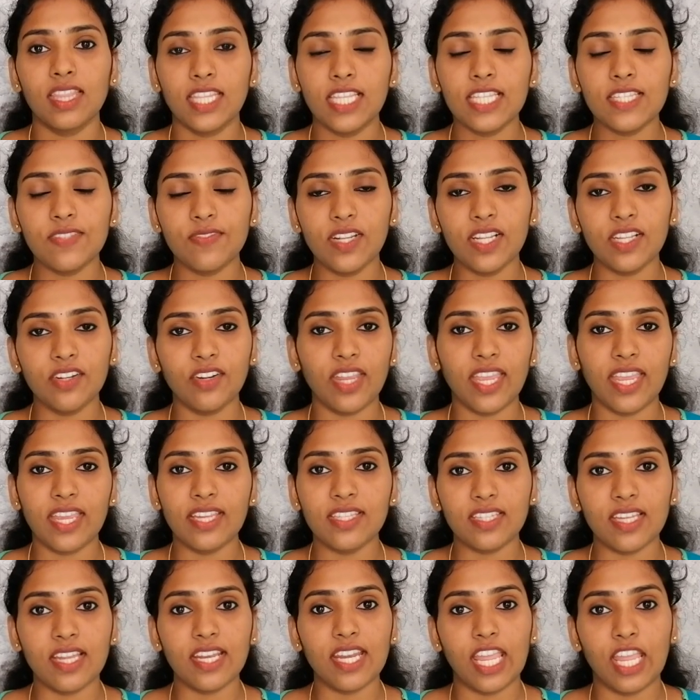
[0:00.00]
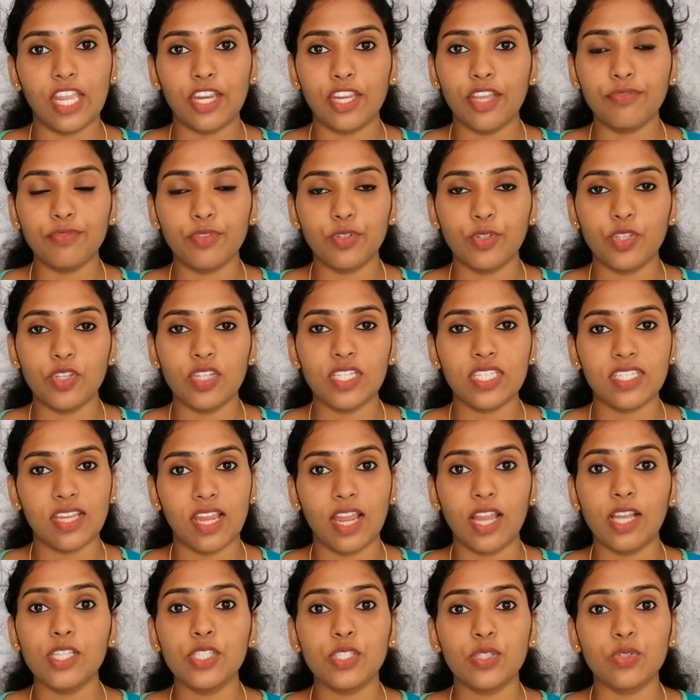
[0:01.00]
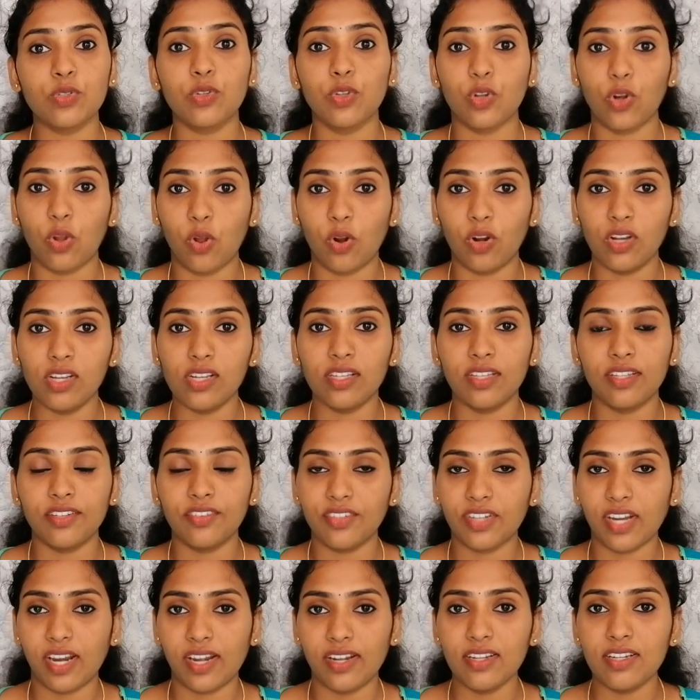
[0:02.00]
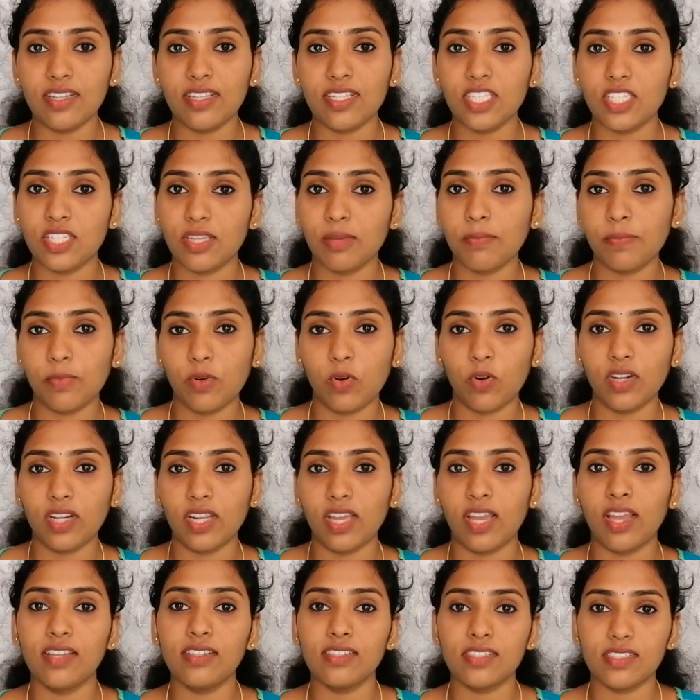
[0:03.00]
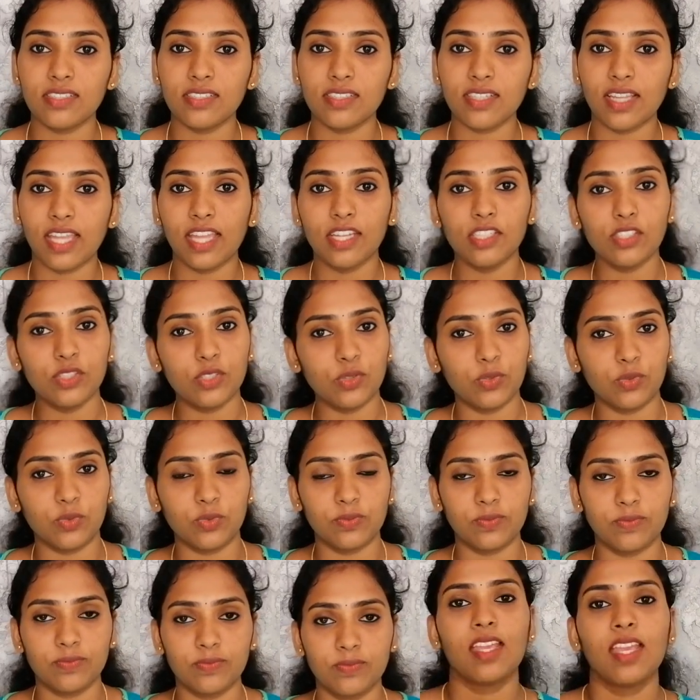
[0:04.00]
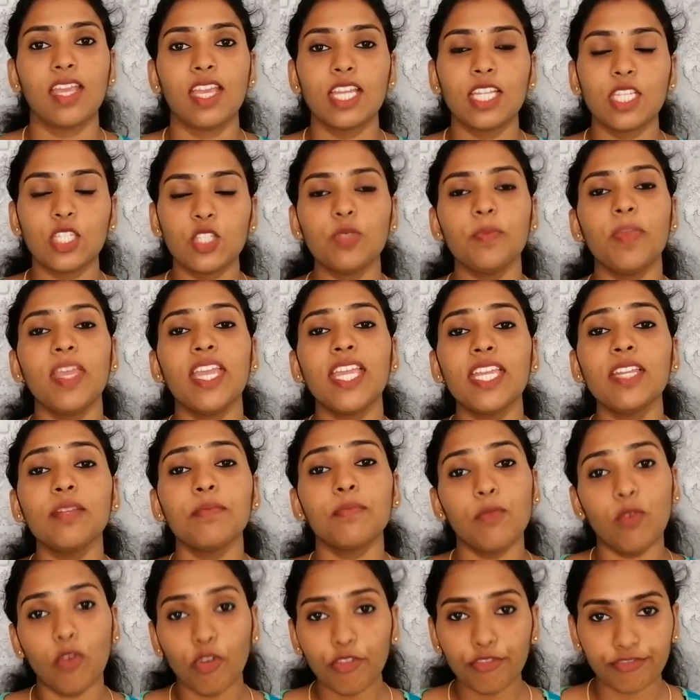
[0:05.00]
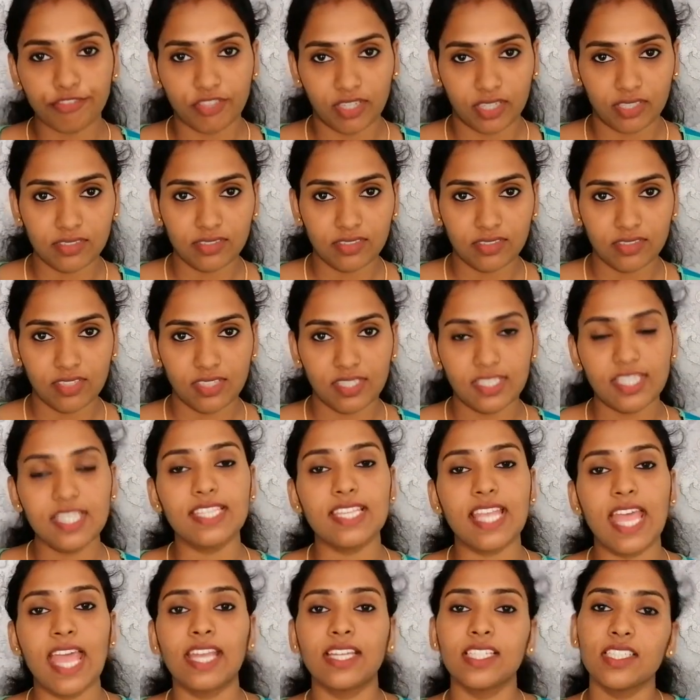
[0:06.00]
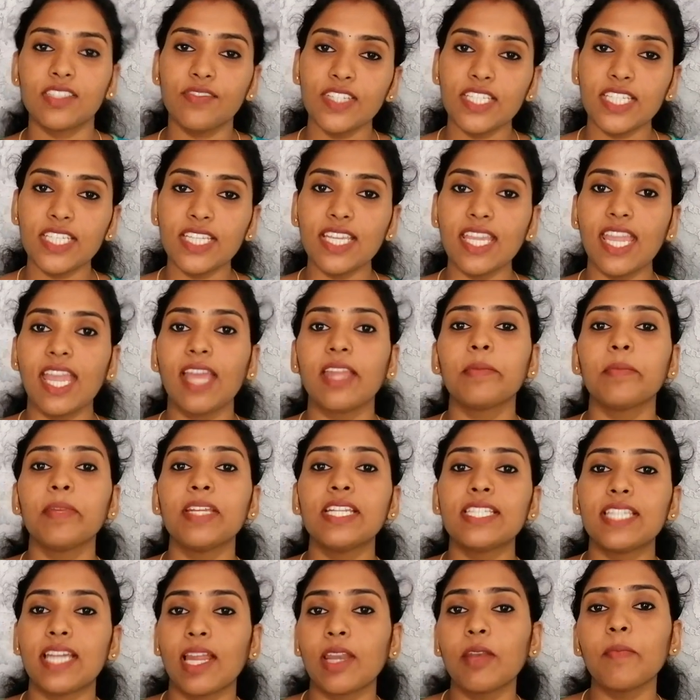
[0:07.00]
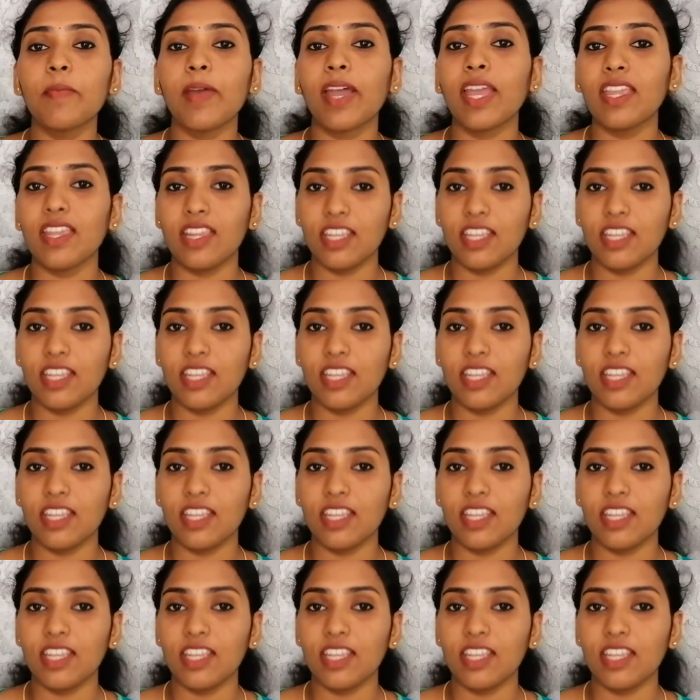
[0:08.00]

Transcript: This will create an area for your child to crawl, run, jump on, under and through. To make it more fun, this activity can be done by